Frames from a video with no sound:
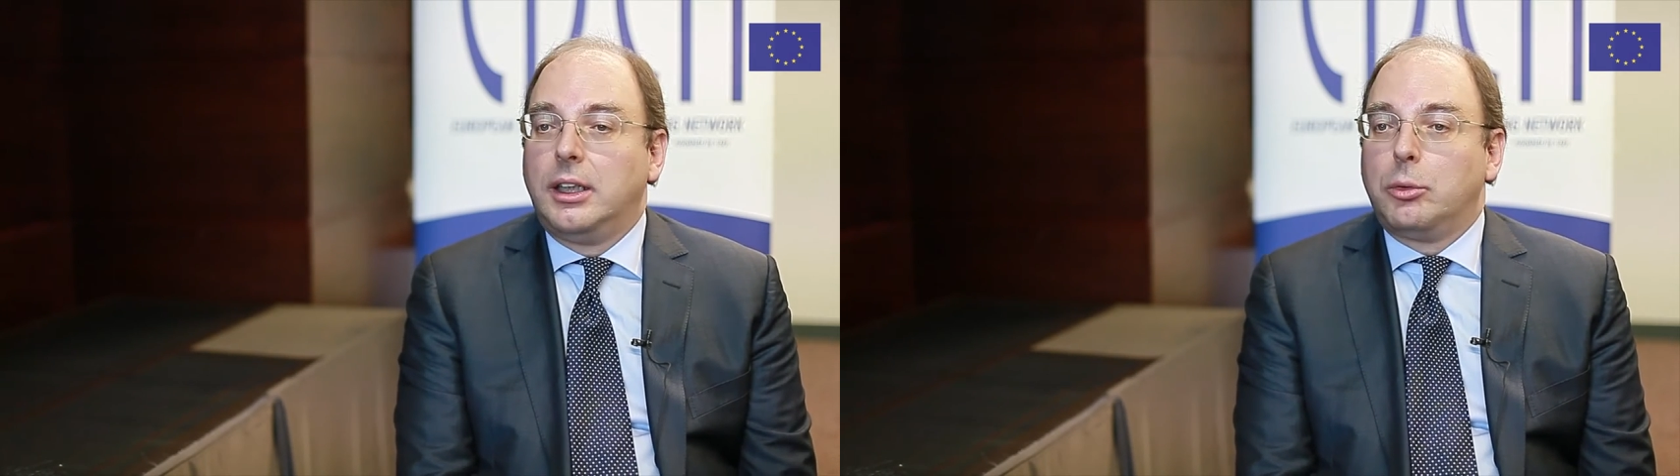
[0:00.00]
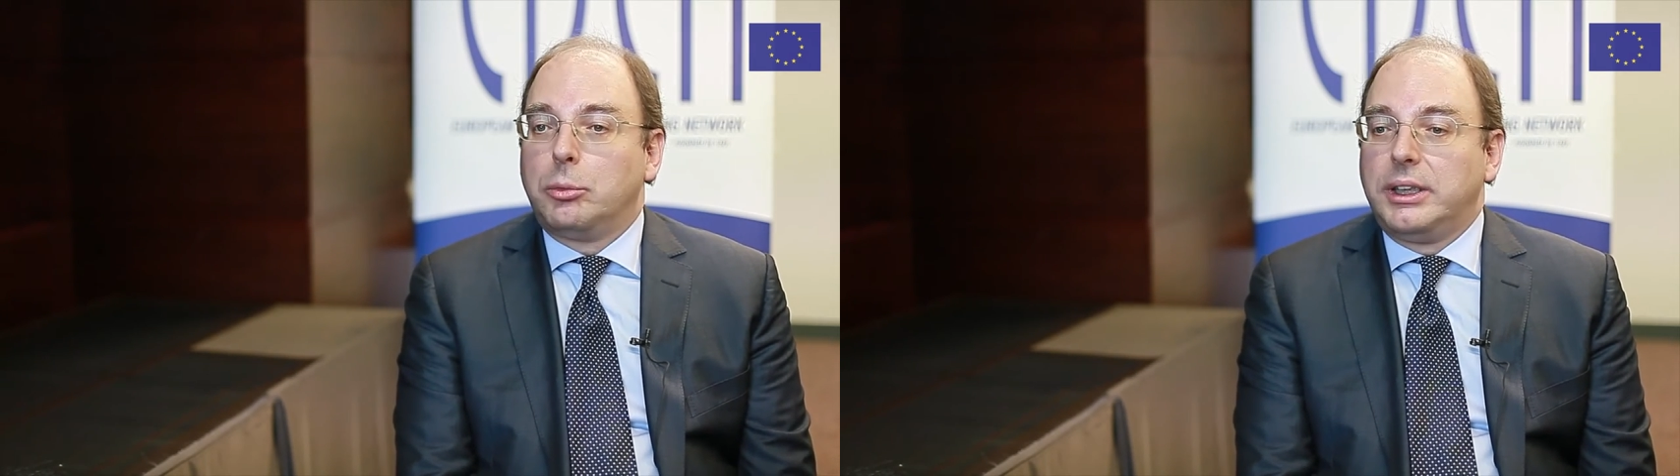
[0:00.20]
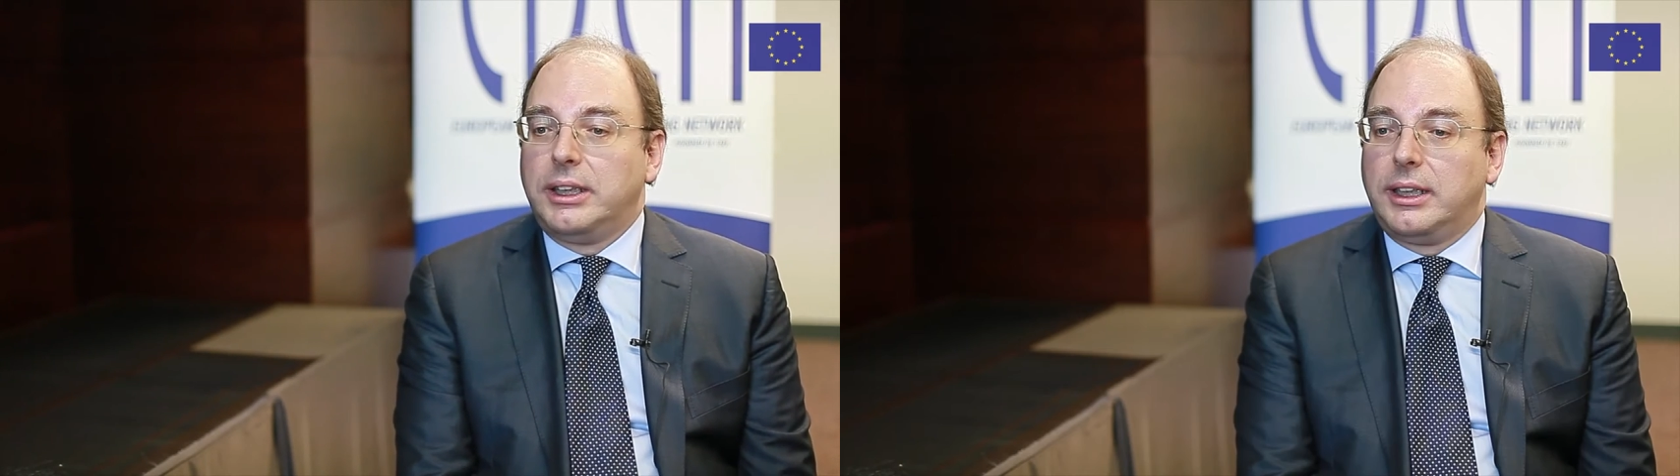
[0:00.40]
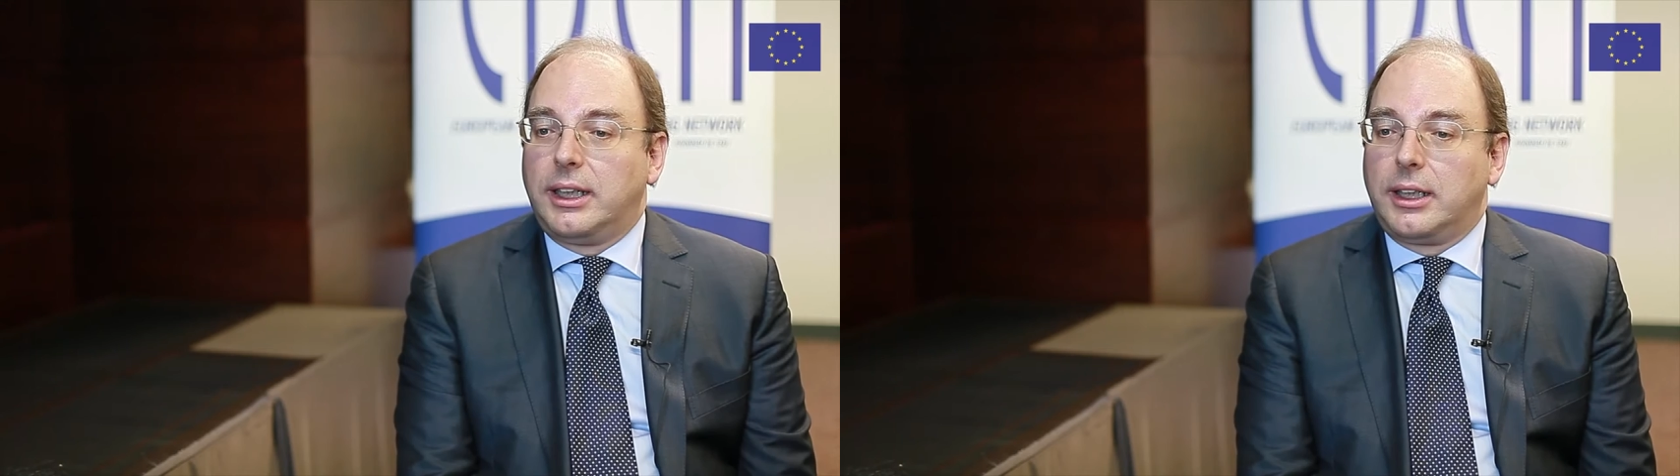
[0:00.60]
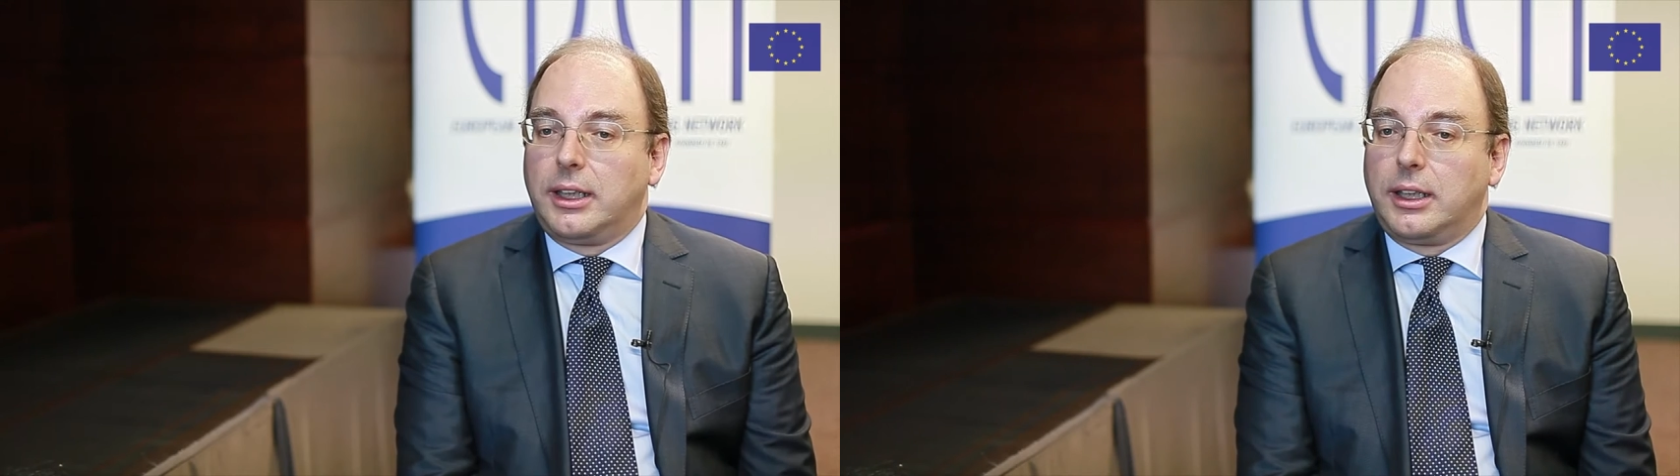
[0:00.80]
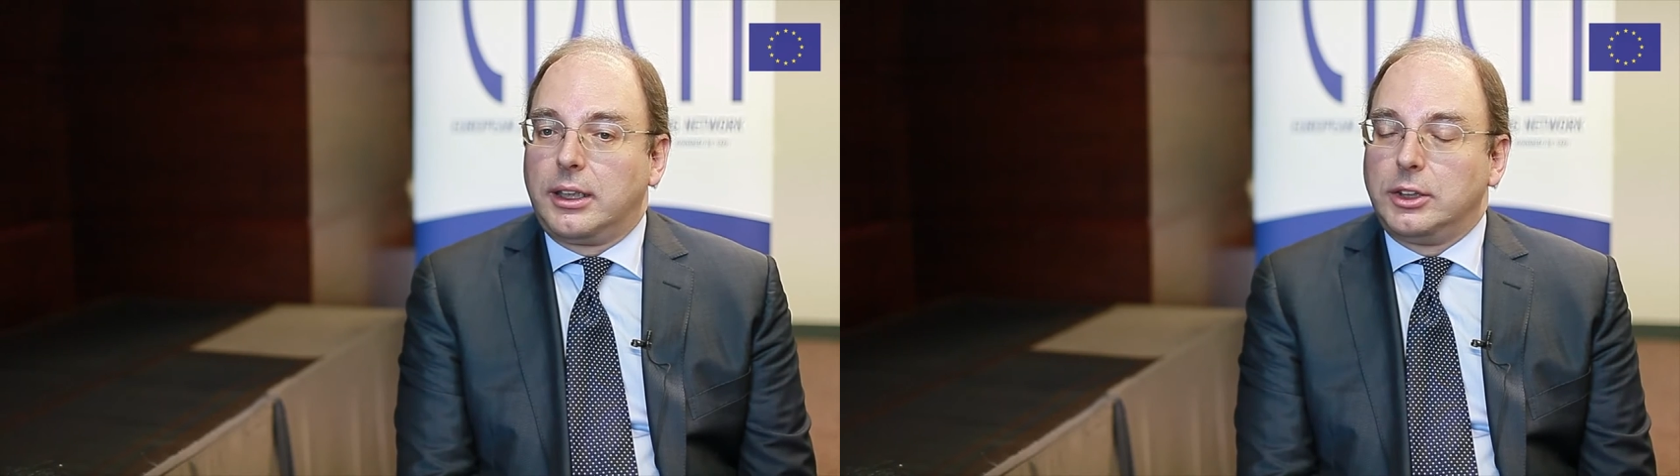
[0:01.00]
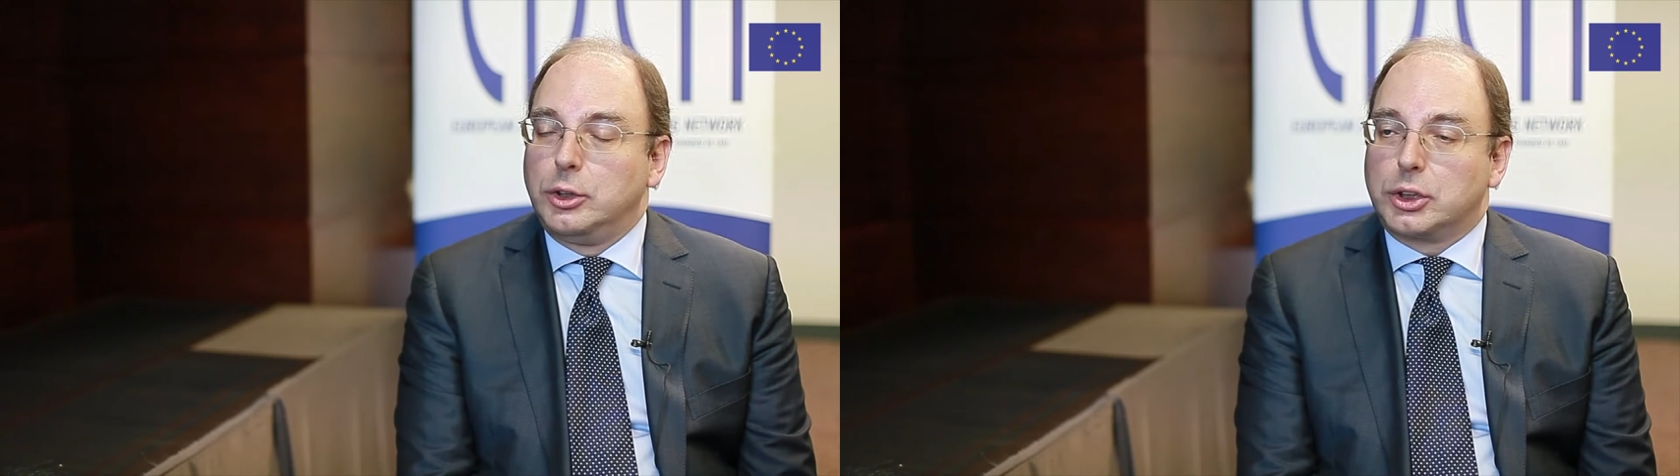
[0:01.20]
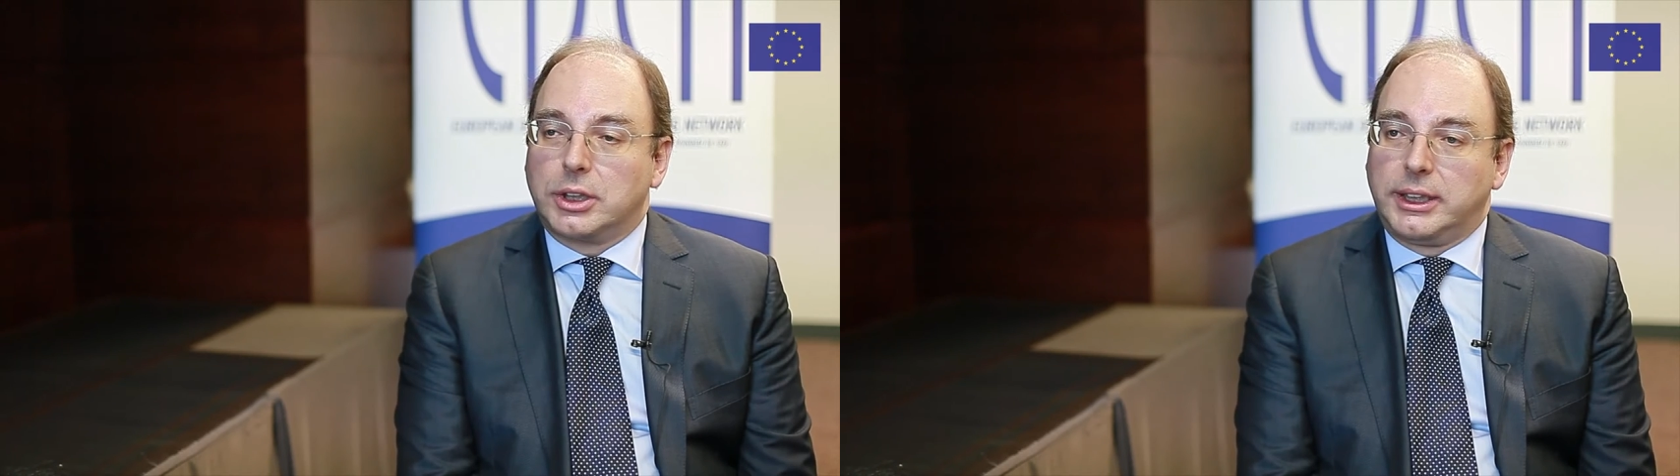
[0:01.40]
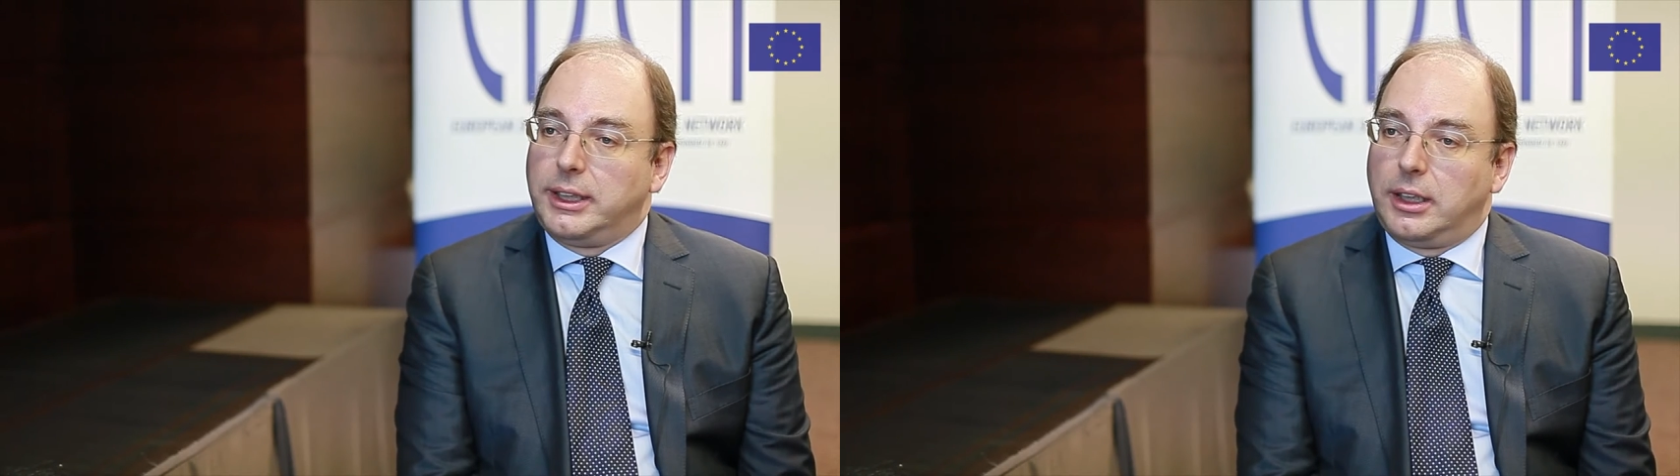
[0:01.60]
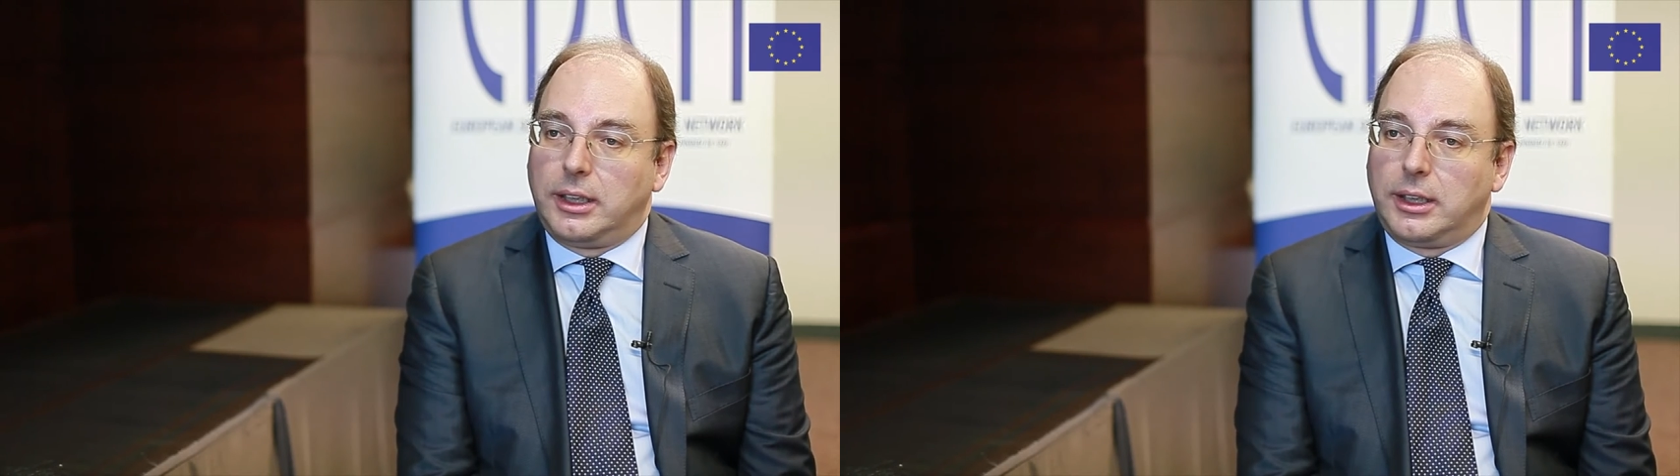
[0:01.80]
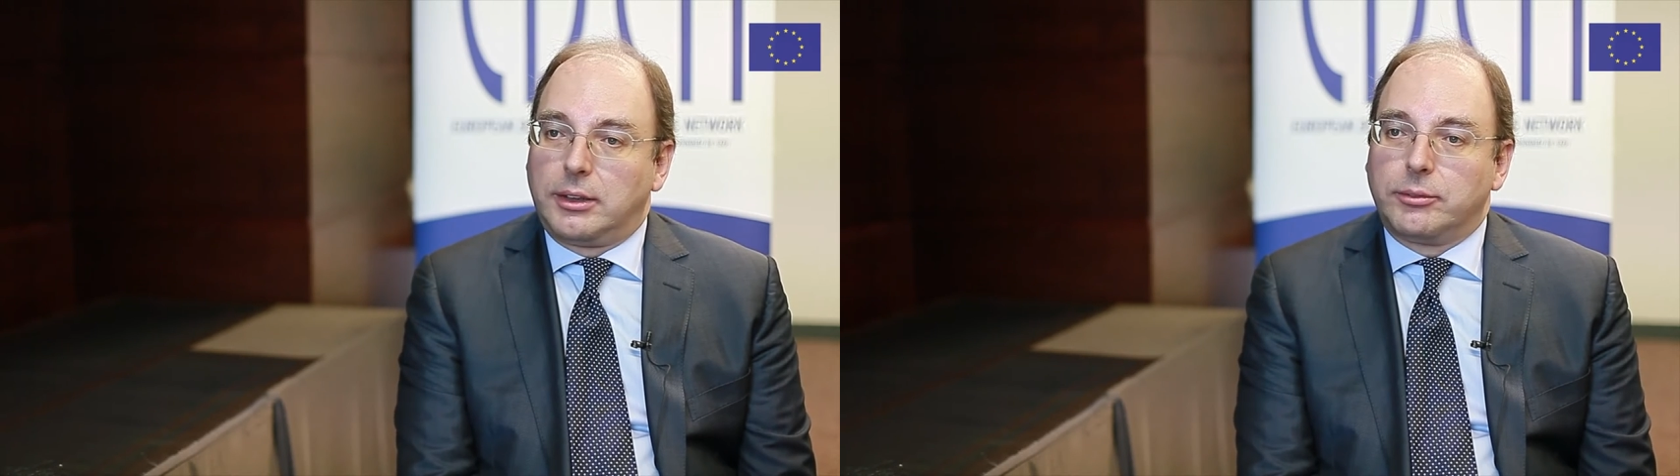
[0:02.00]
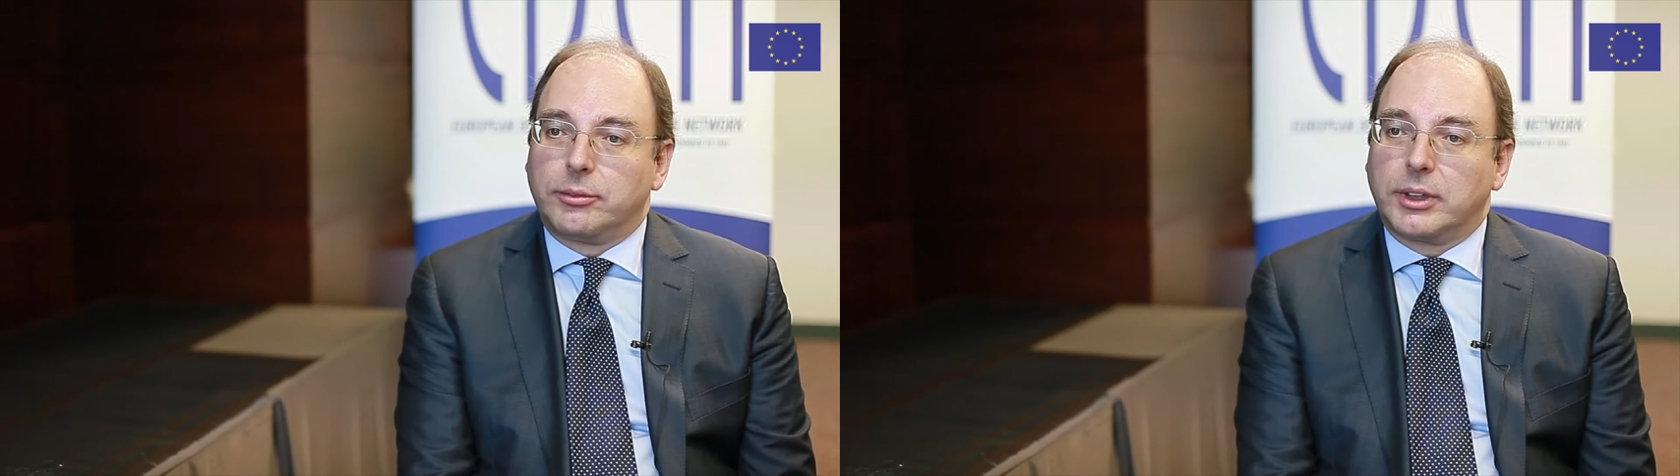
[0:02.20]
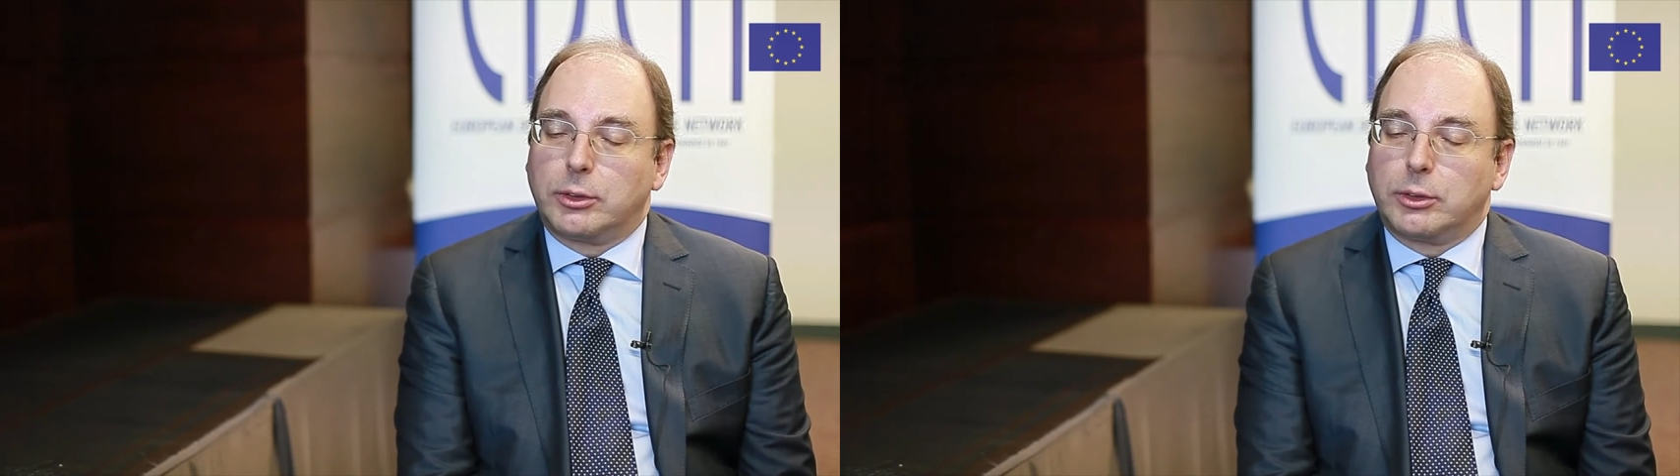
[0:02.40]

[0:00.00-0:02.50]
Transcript: We uh, usually um,